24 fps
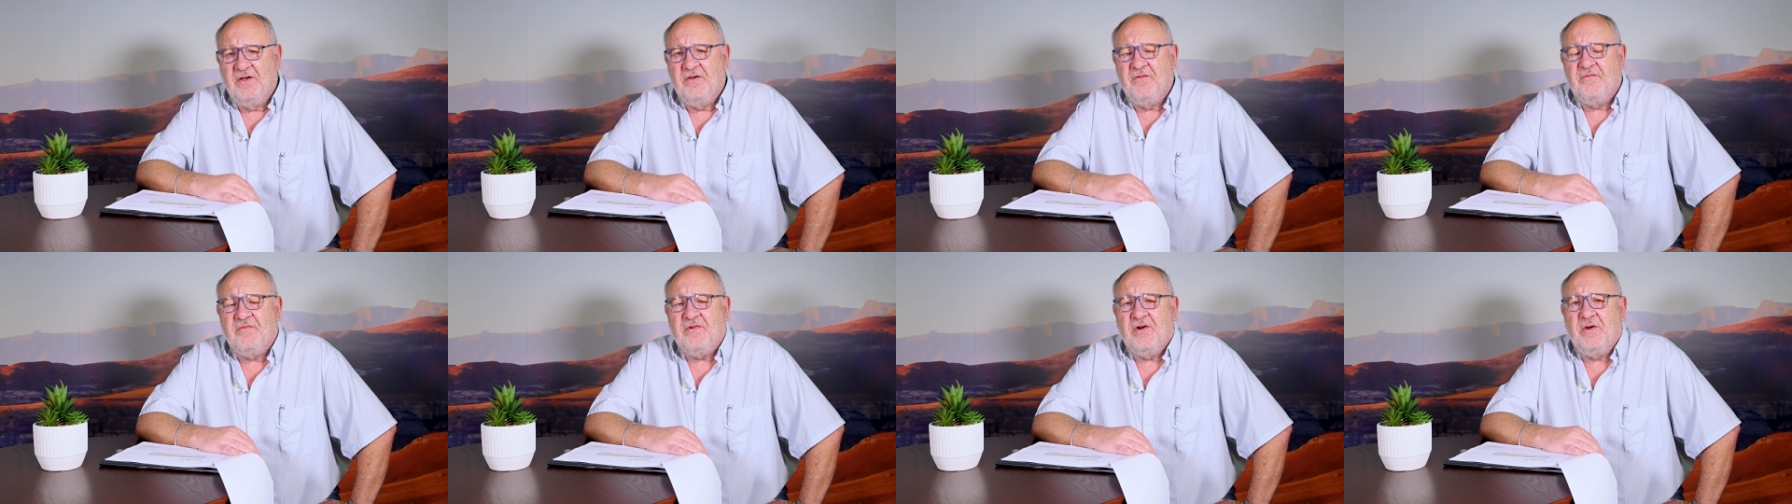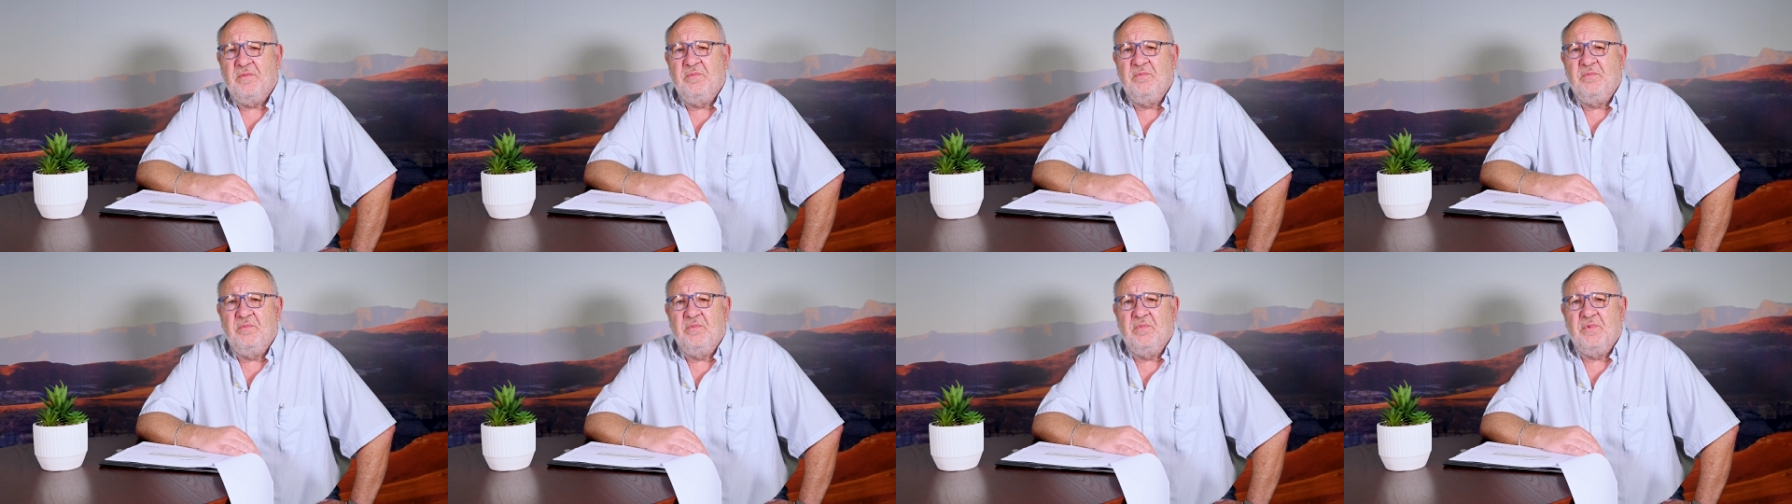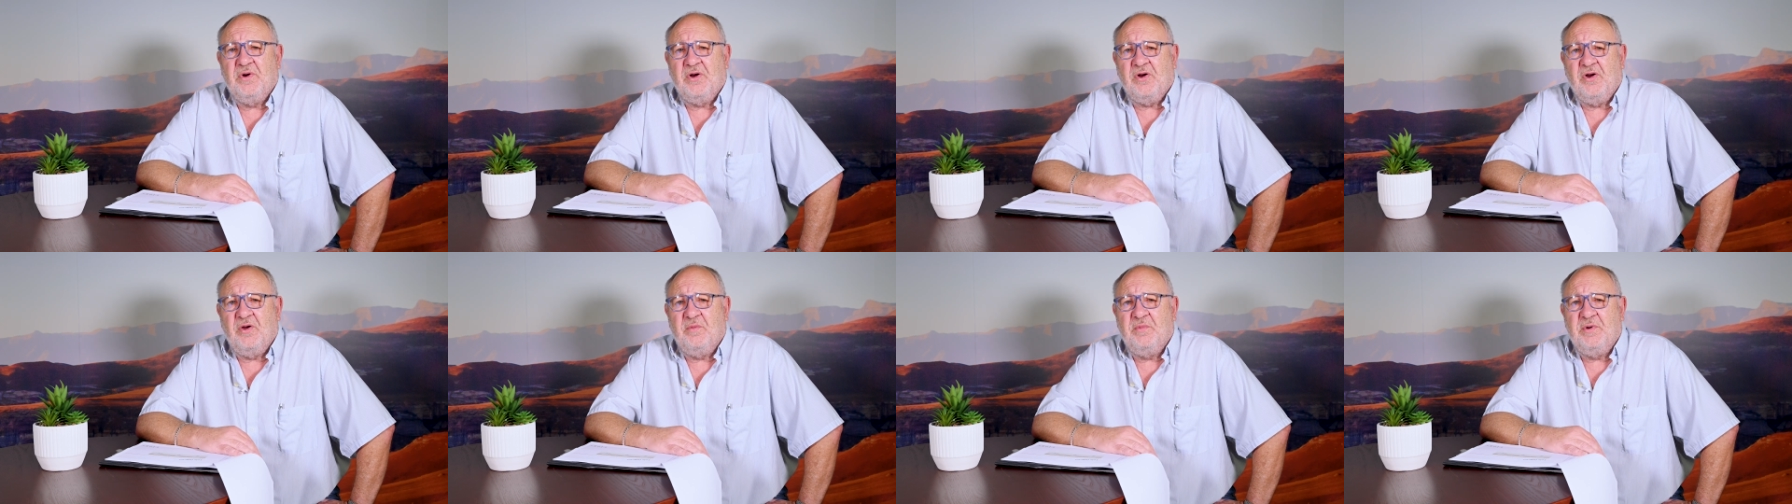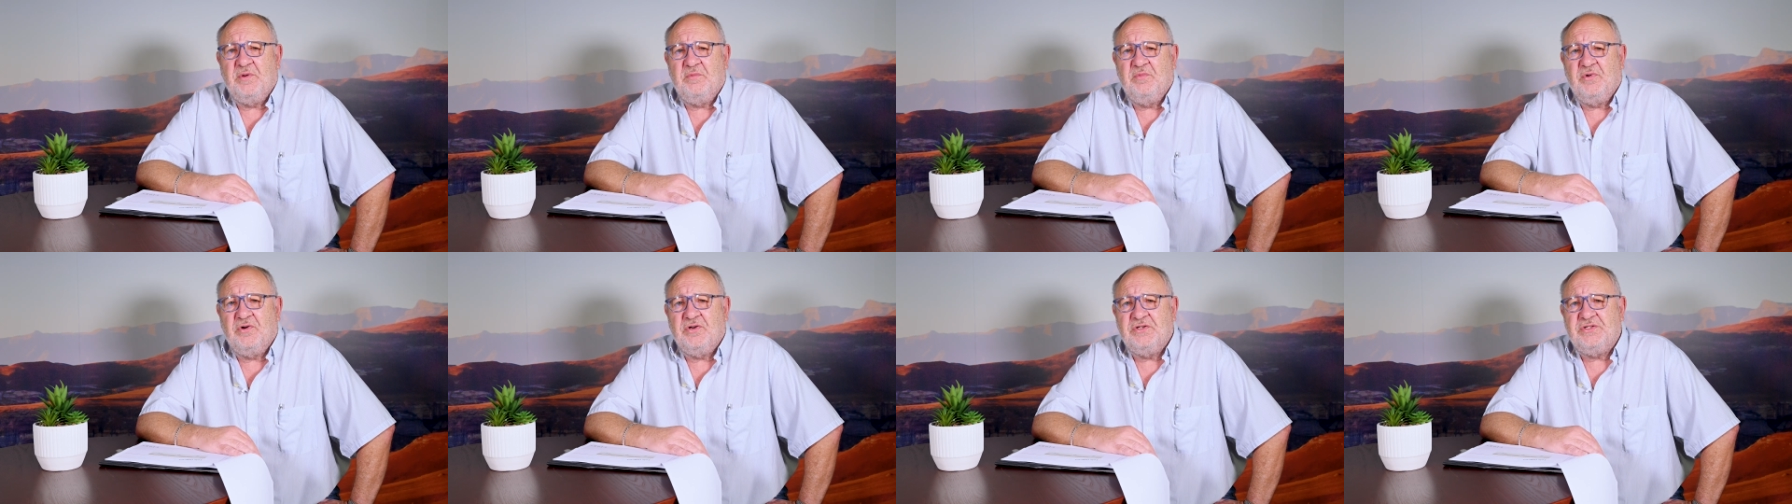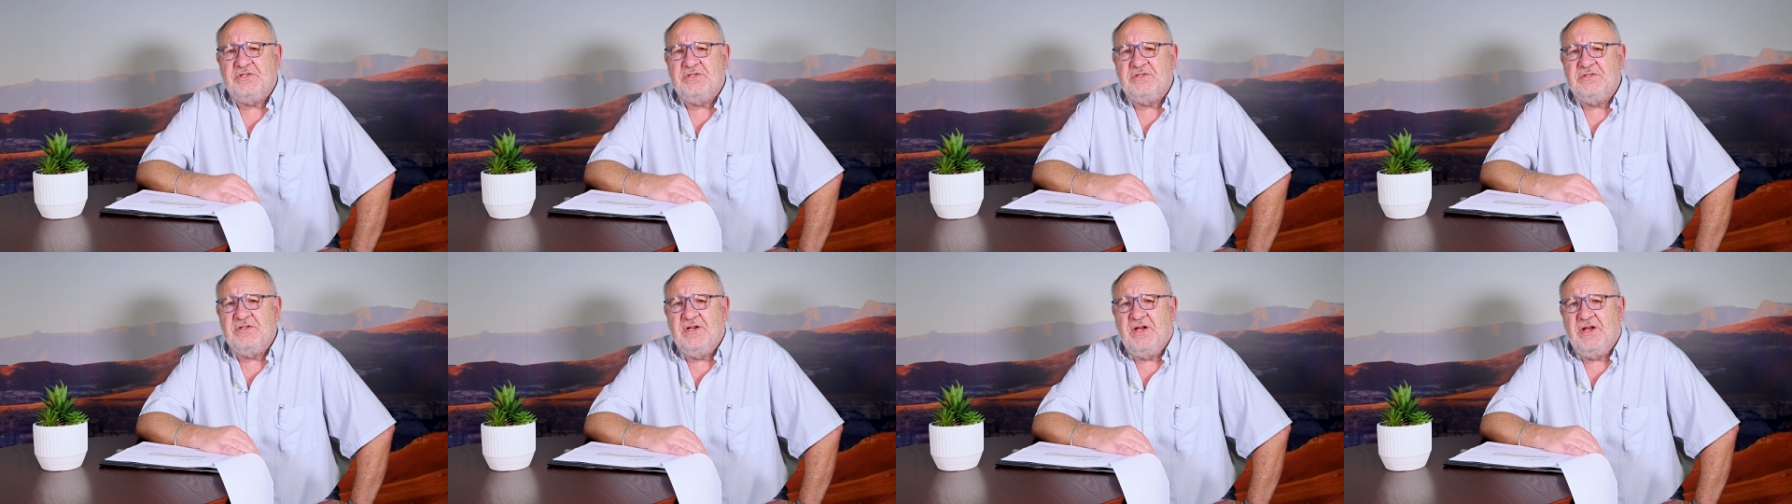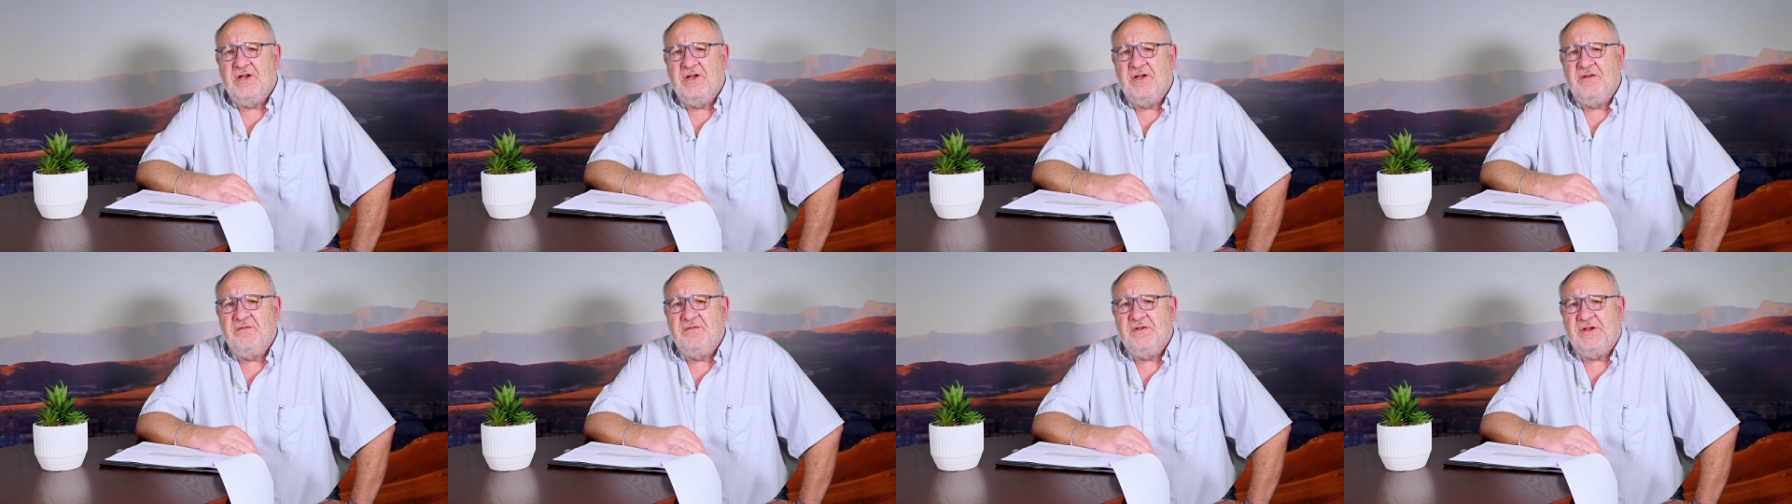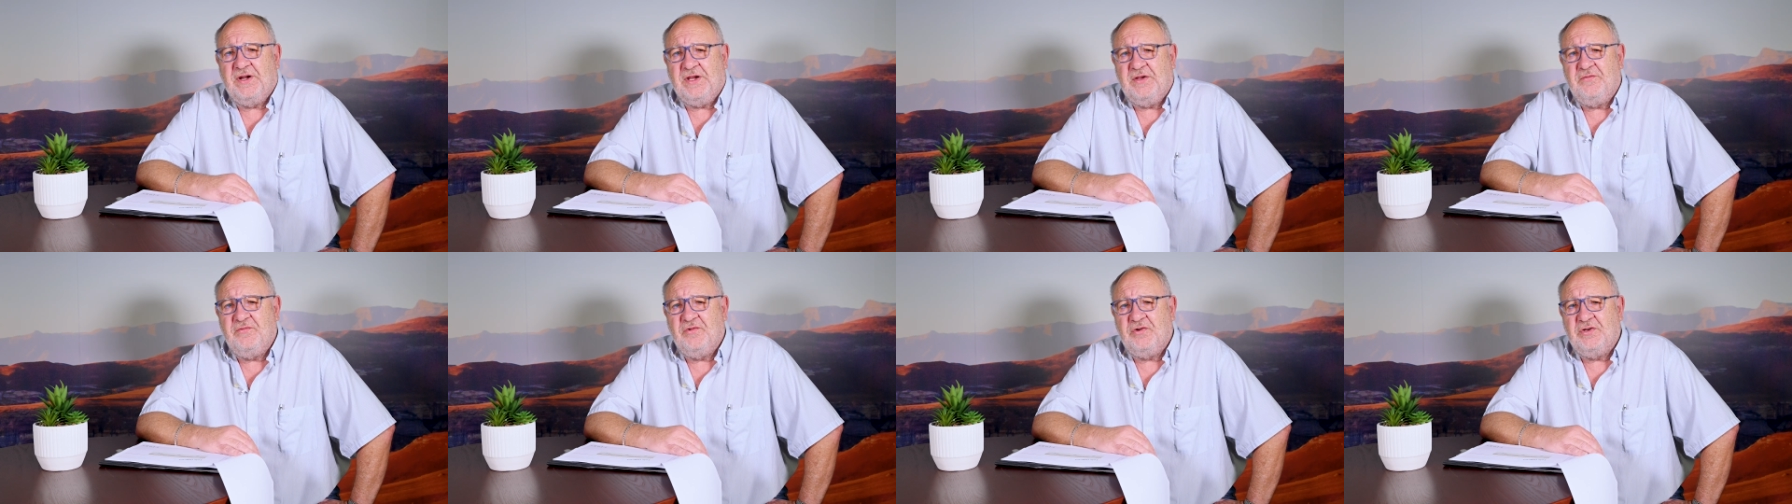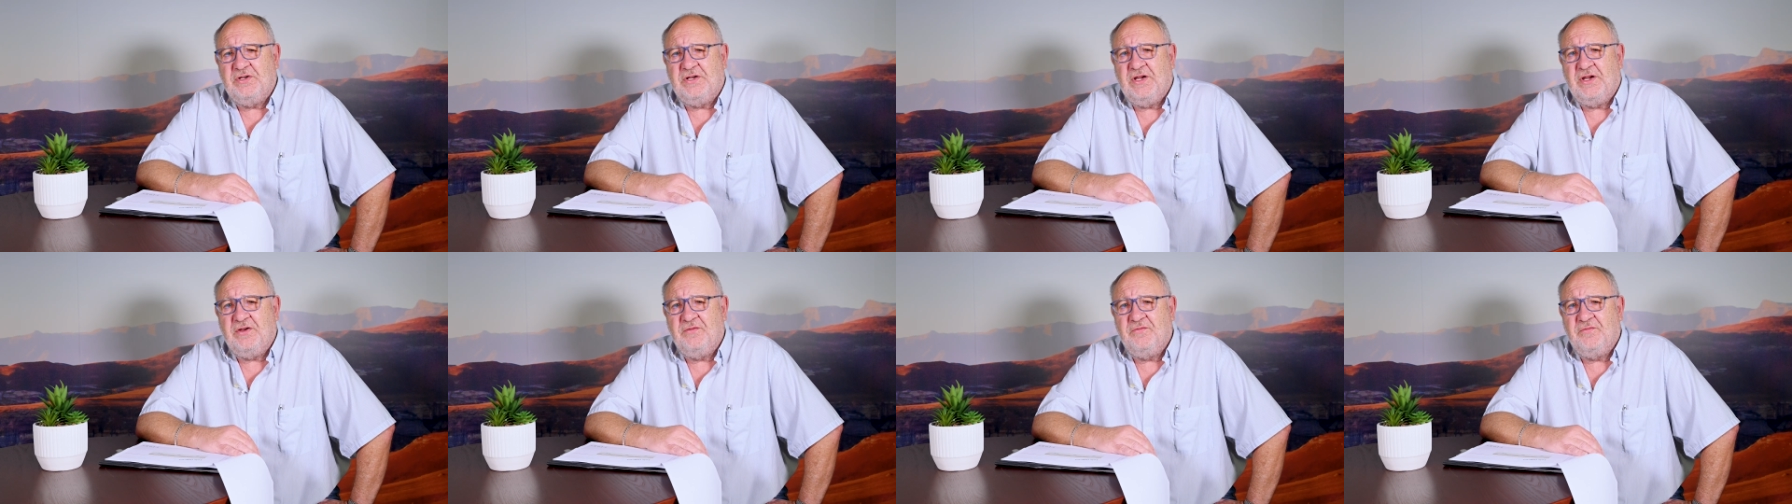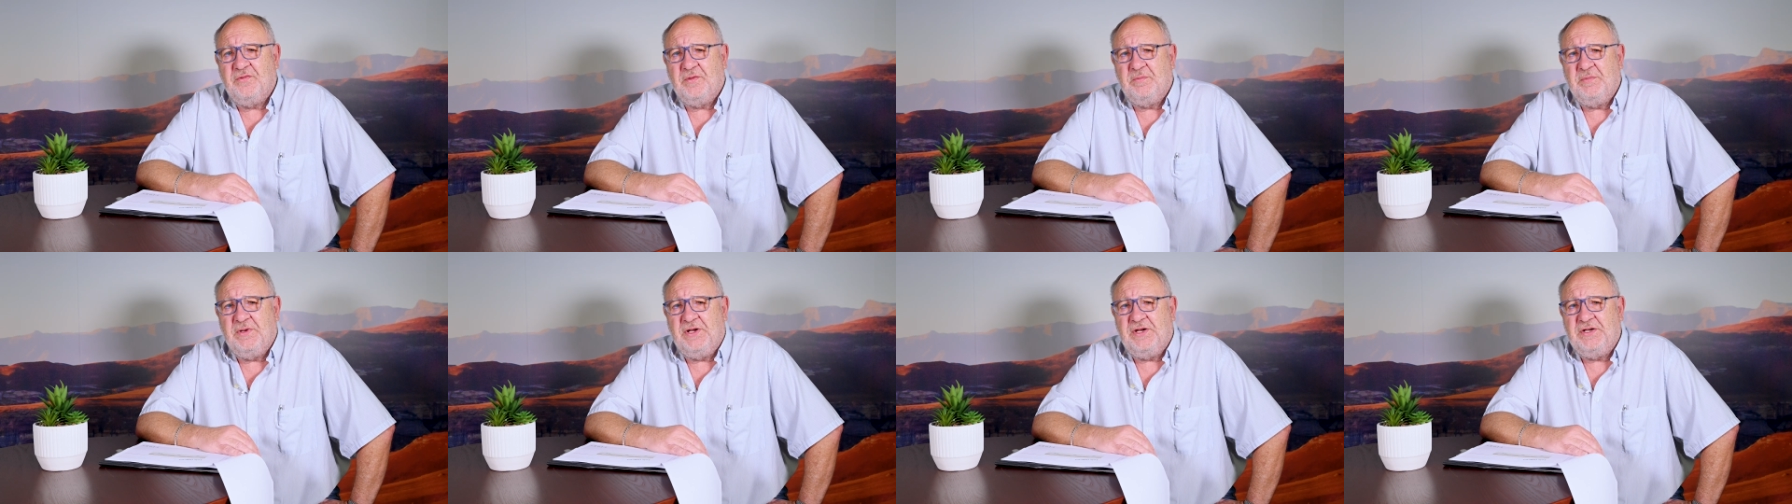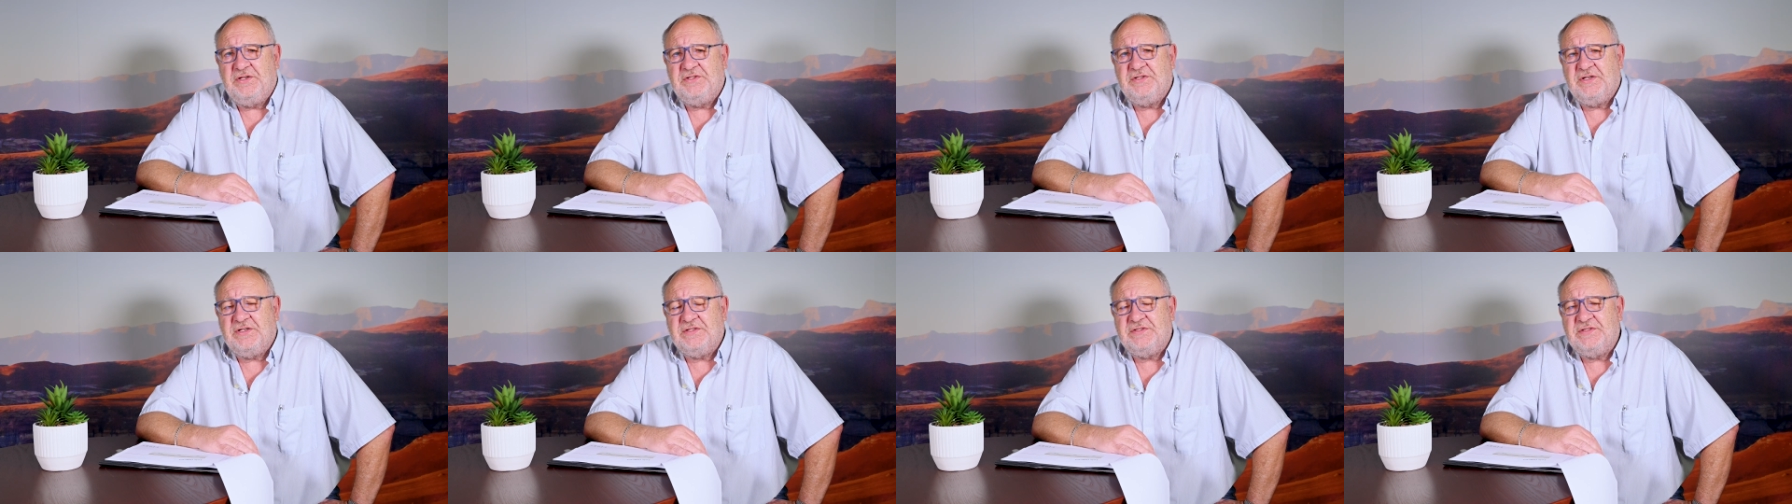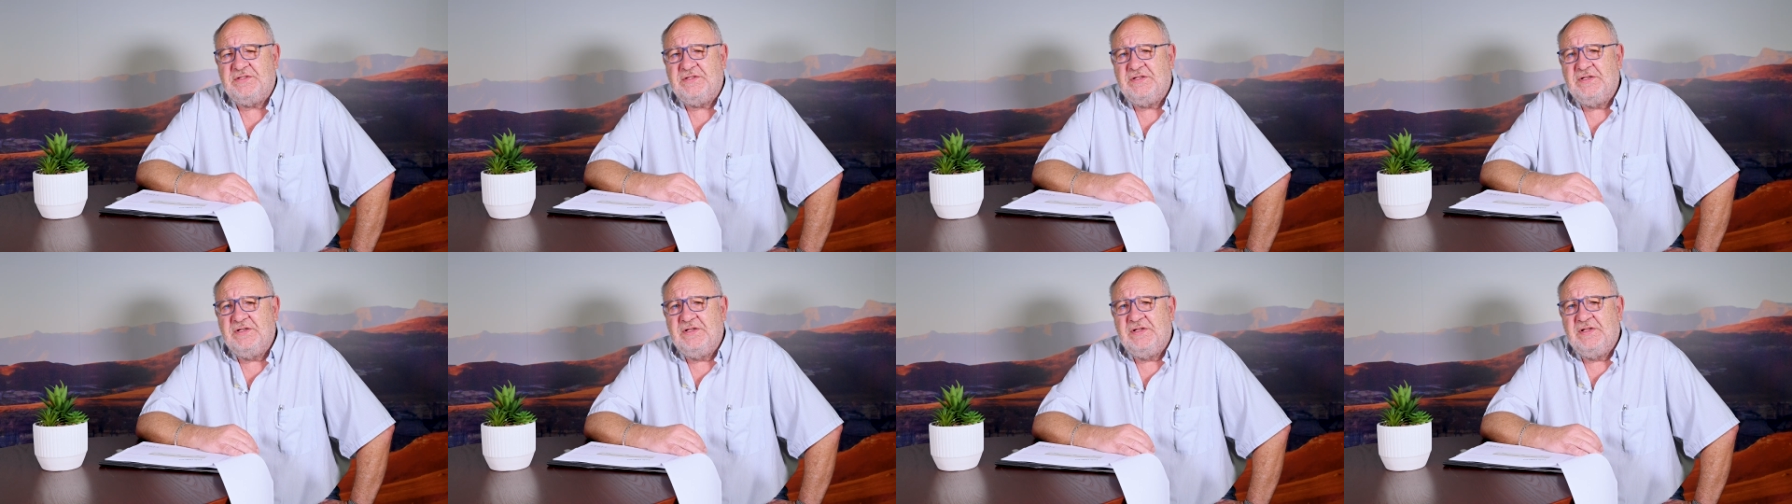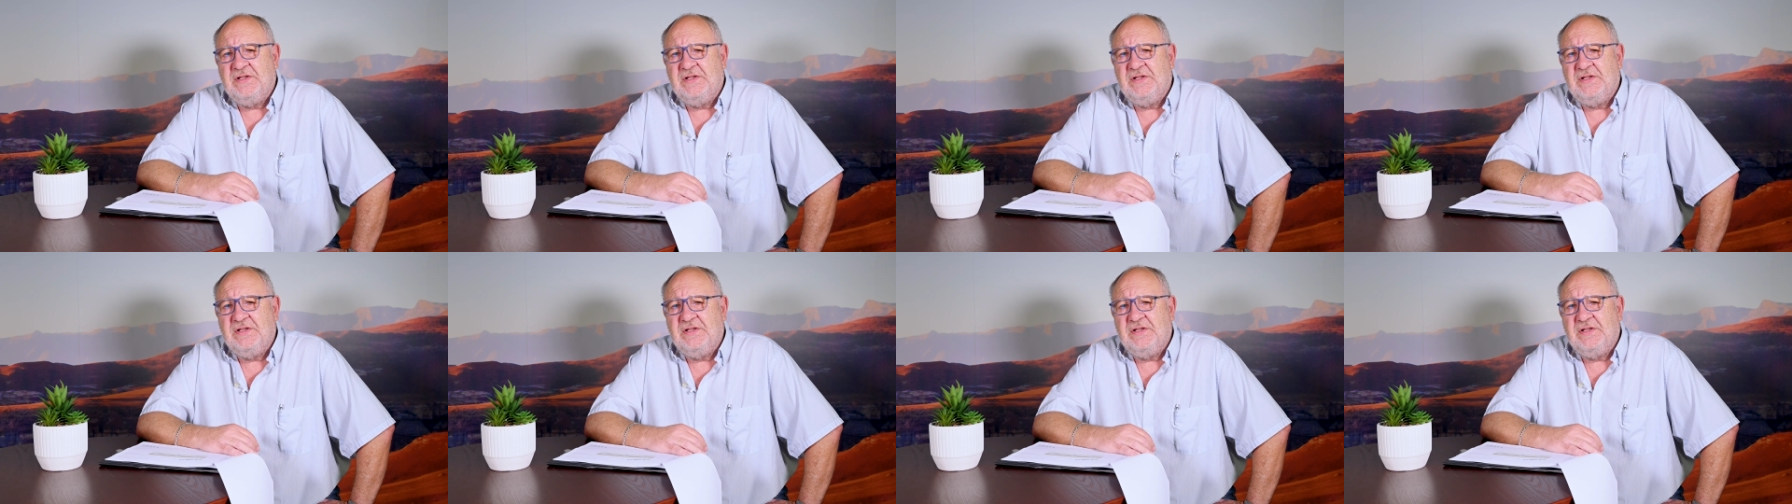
from Robert Bosch, the Rietfontein Familie Trust.